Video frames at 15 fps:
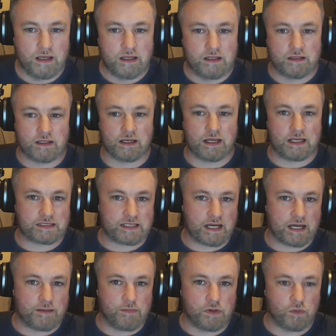The last
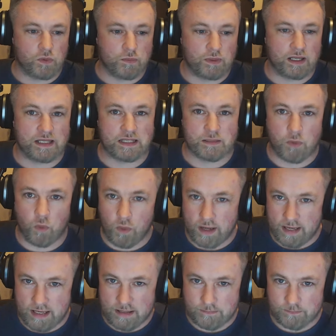time we played them
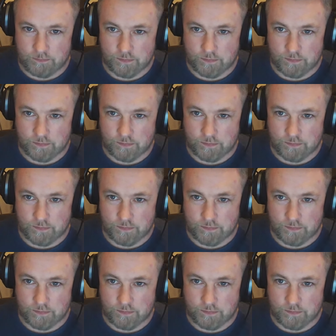away,